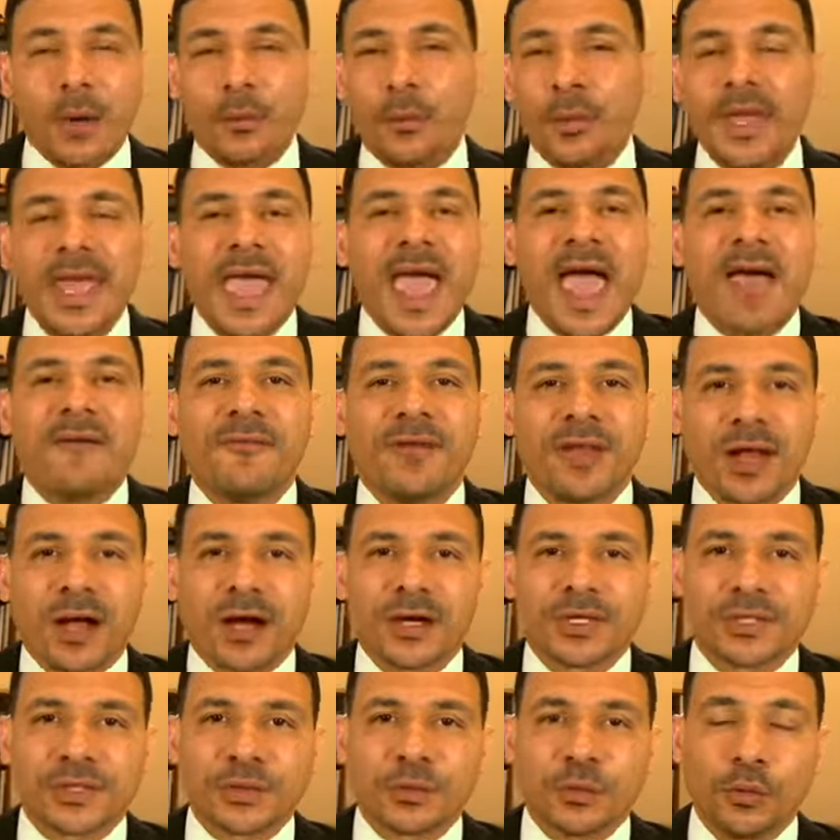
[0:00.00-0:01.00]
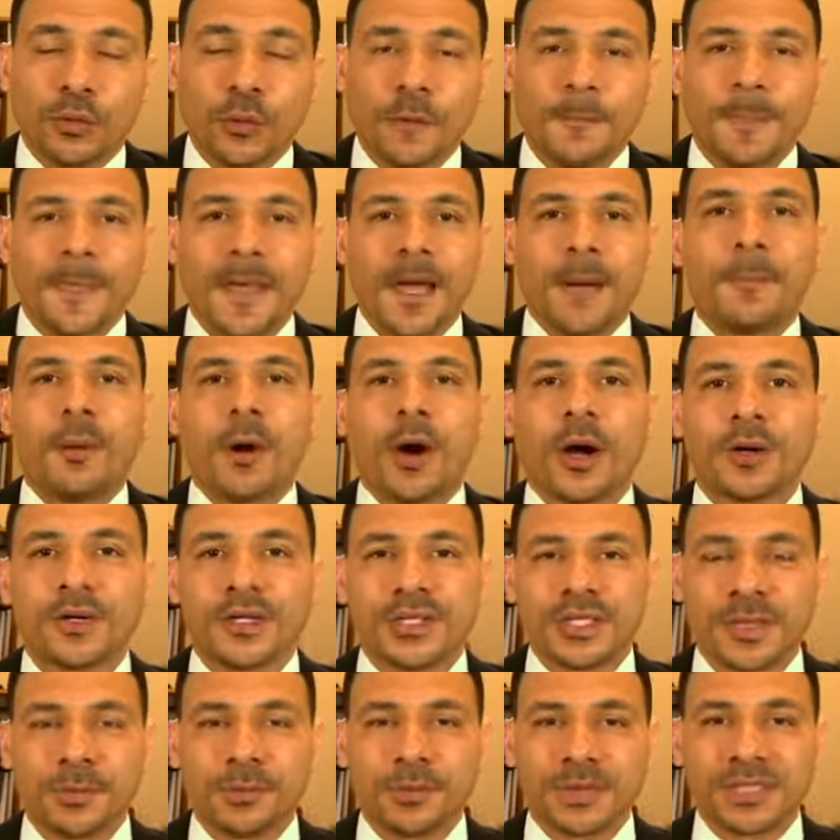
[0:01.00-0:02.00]
We have at our school a
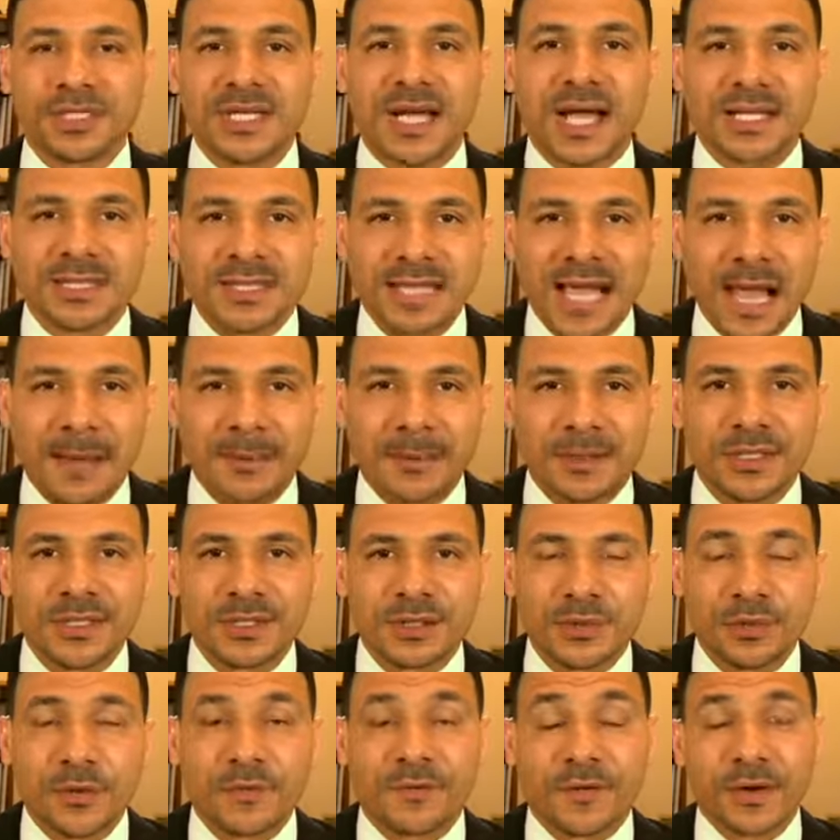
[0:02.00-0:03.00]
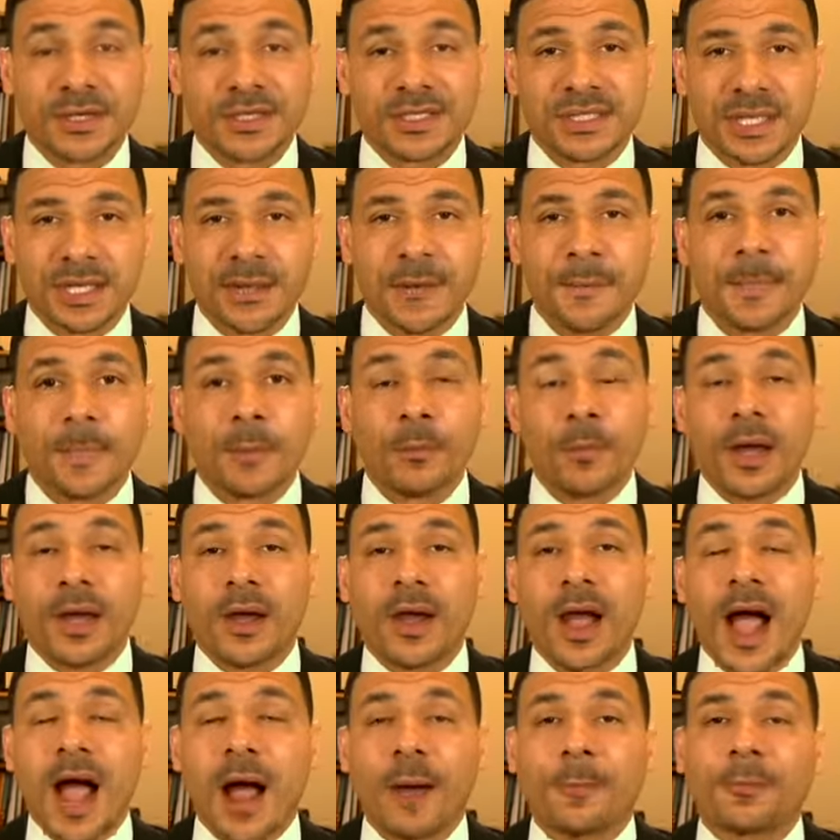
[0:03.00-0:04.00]
partnership with Johns Hopkins University
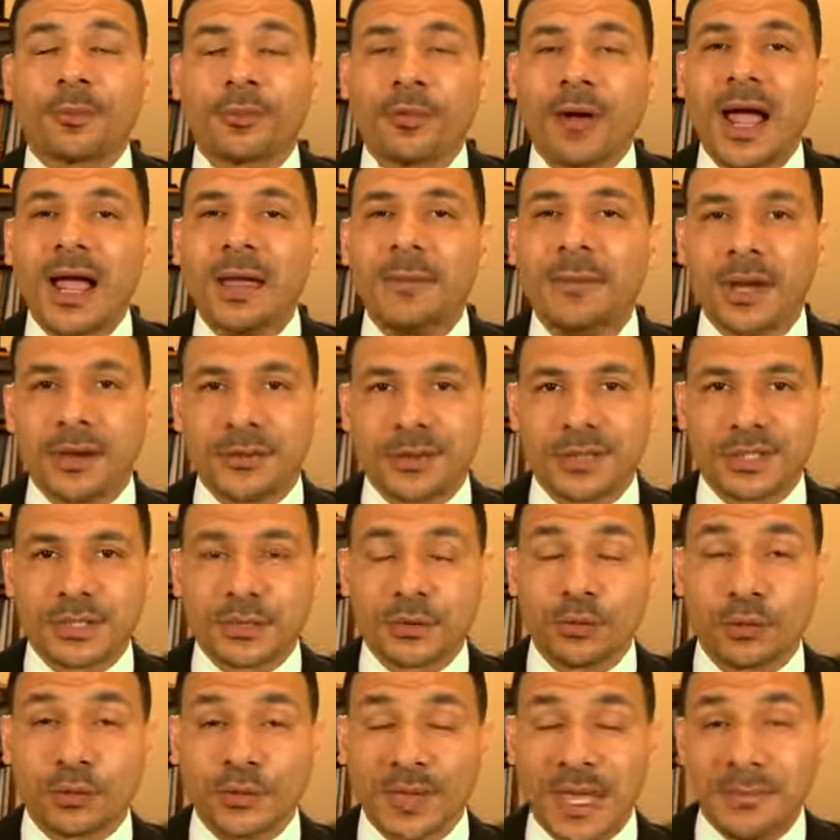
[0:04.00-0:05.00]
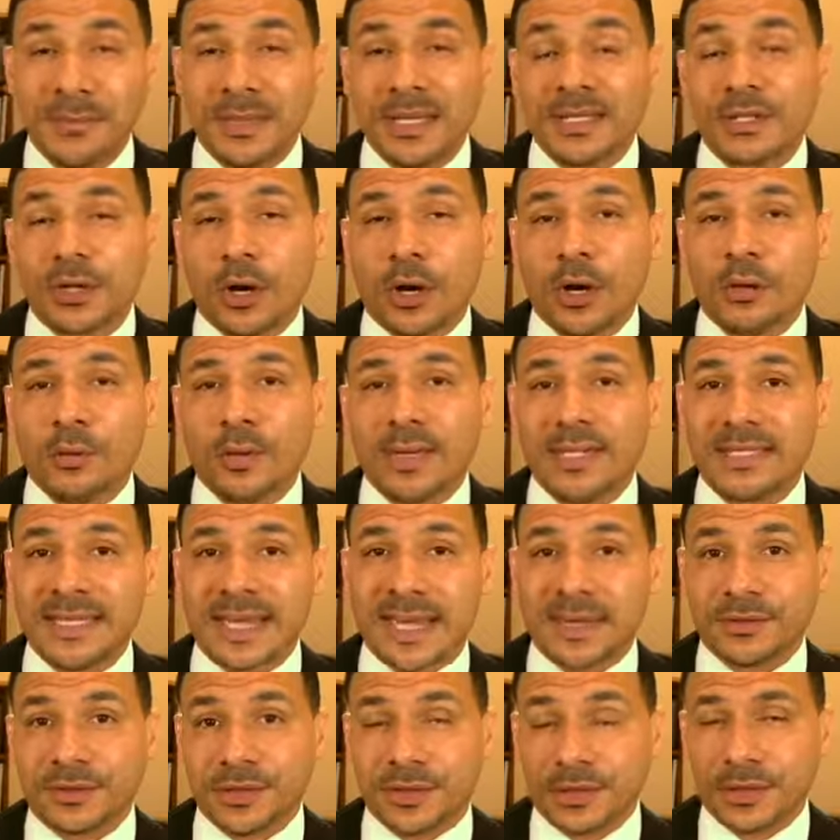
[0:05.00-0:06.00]
where our primary school, that means all the way
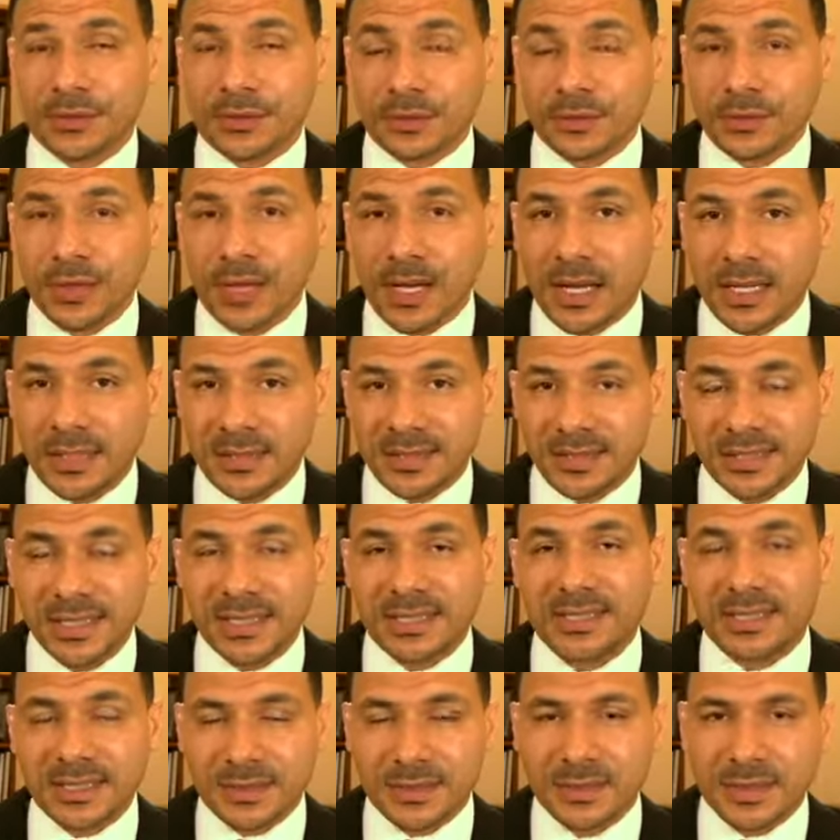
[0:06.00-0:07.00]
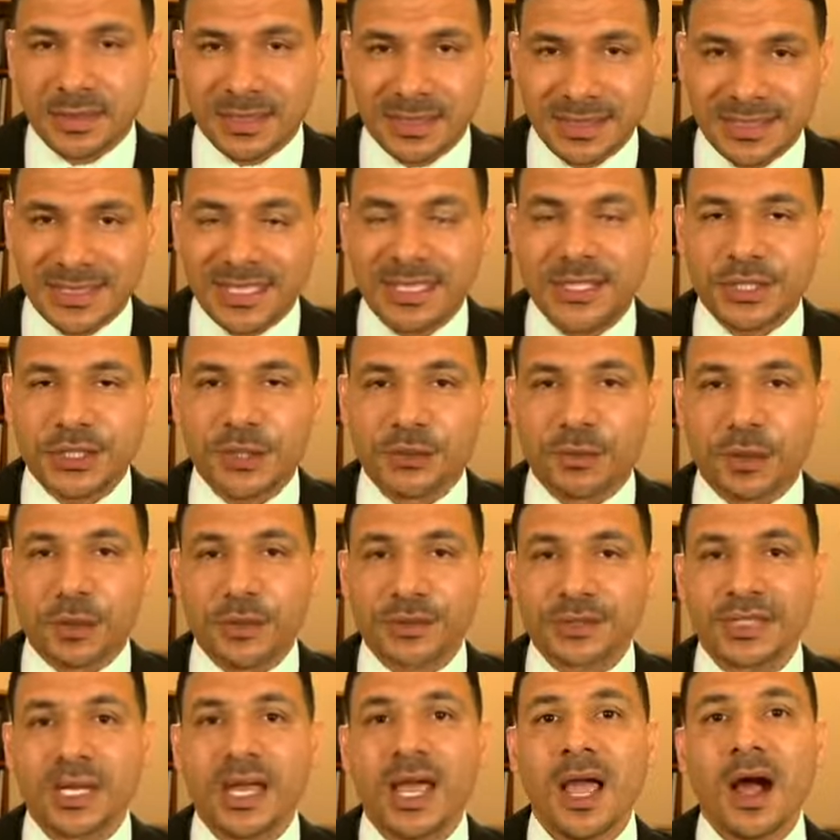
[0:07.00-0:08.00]
down to
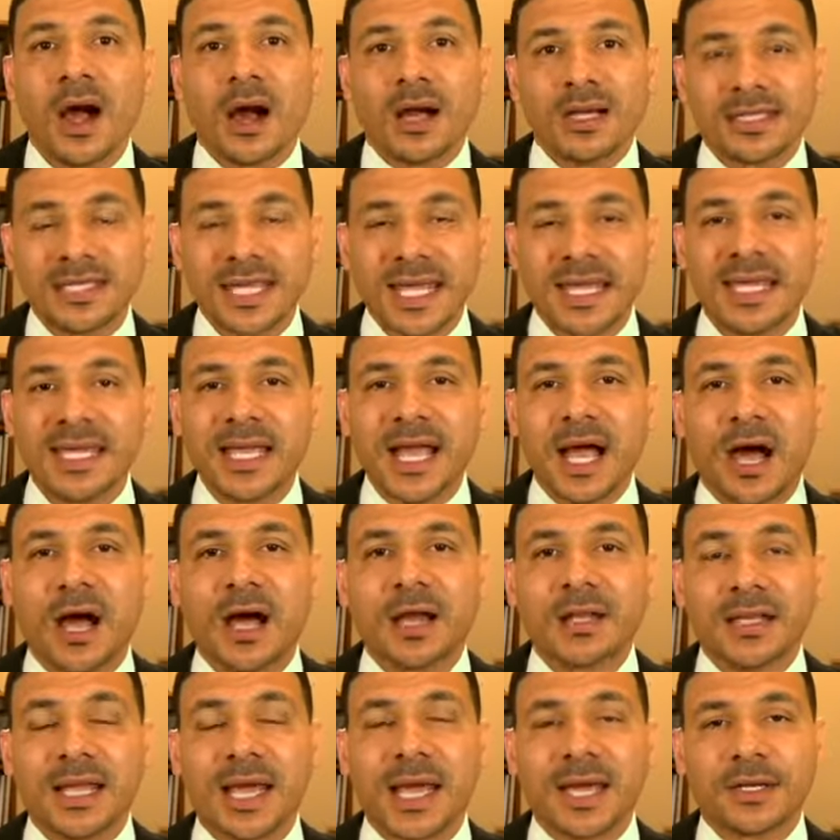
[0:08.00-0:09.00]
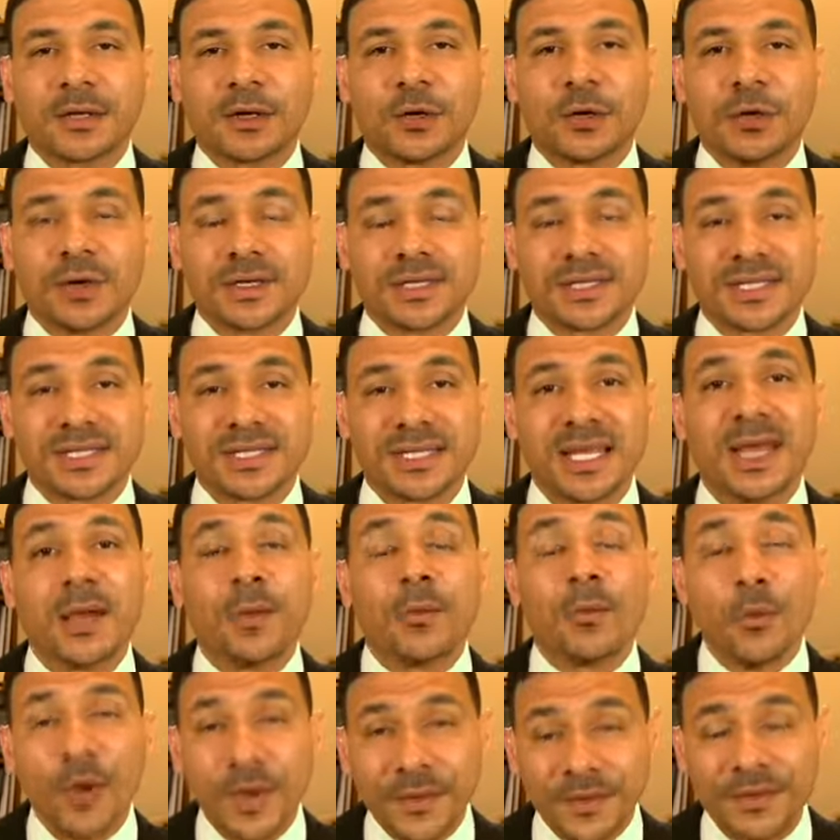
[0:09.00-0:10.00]
six-year-olds, are taking online courses
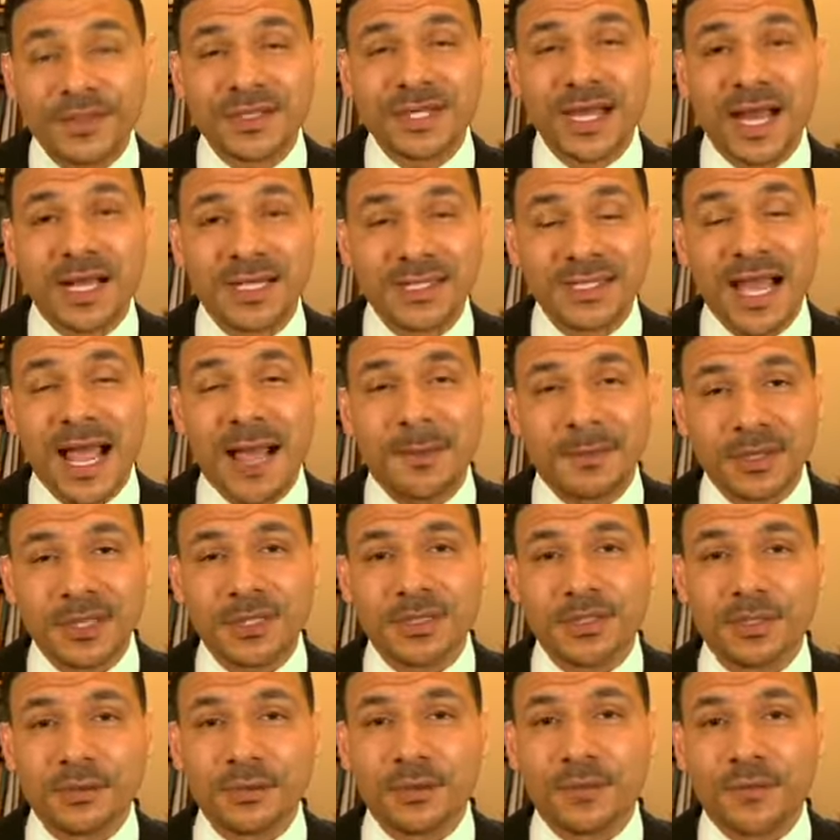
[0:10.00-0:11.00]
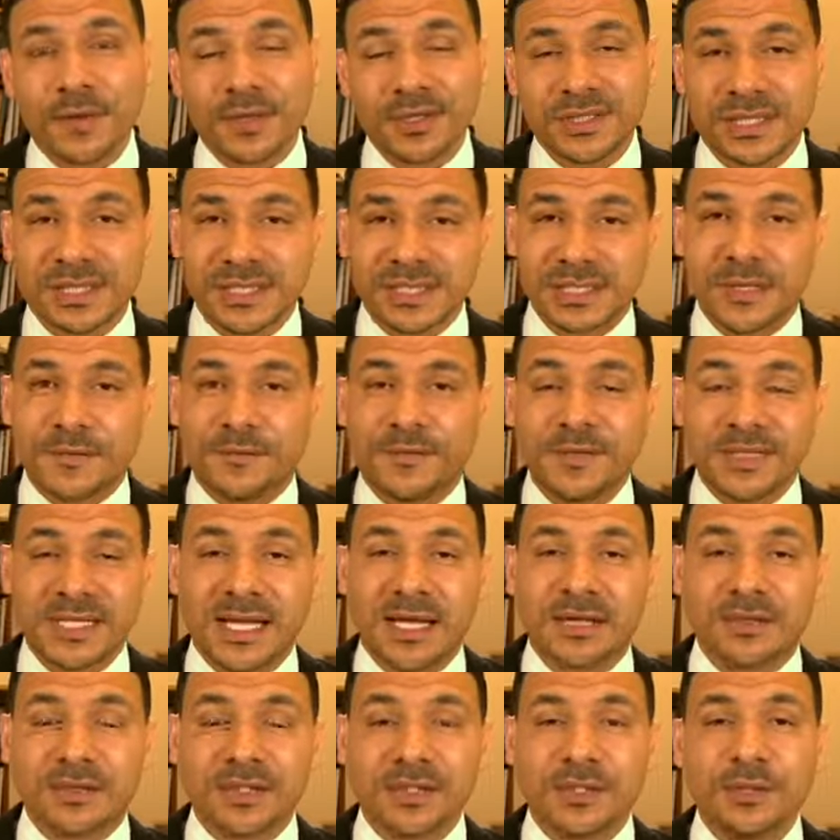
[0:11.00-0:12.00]
with Johns Hopkins University Center for
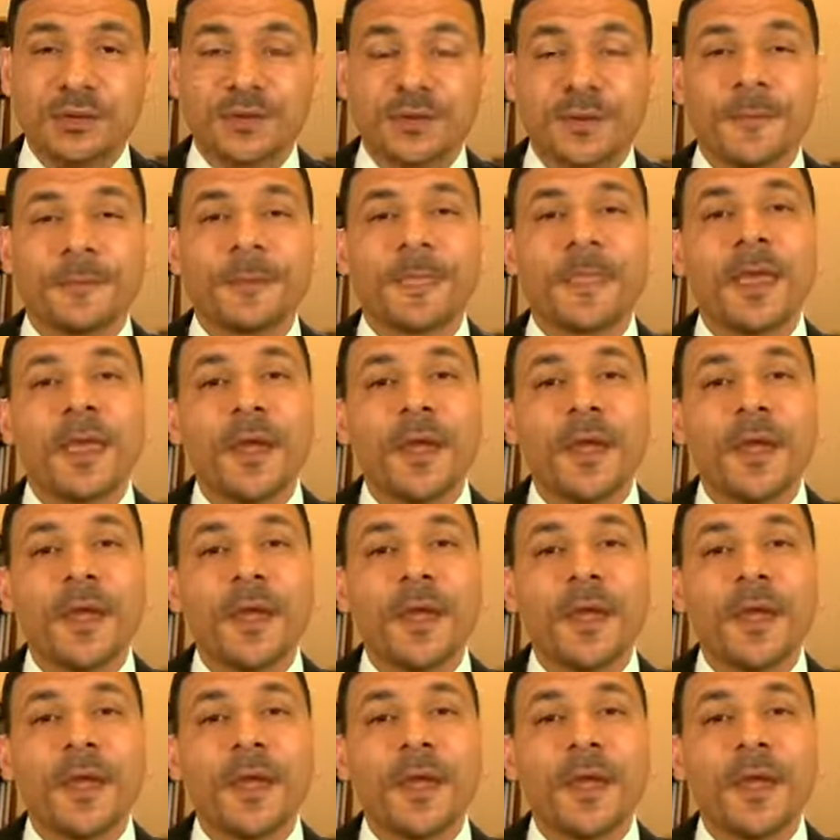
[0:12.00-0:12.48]
Talented Youth.